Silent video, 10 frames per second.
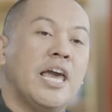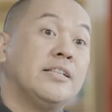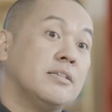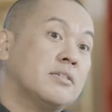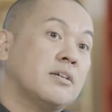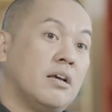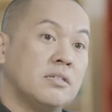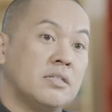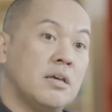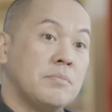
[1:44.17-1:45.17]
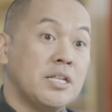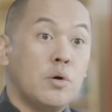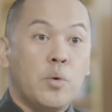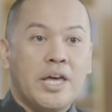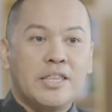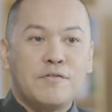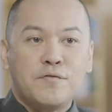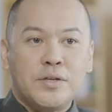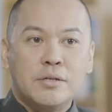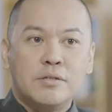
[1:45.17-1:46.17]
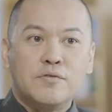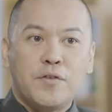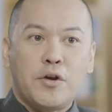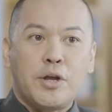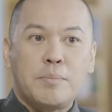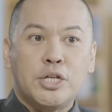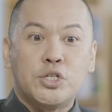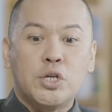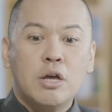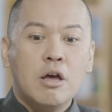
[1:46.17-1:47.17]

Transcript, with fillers: and discuss them in a way that feels very much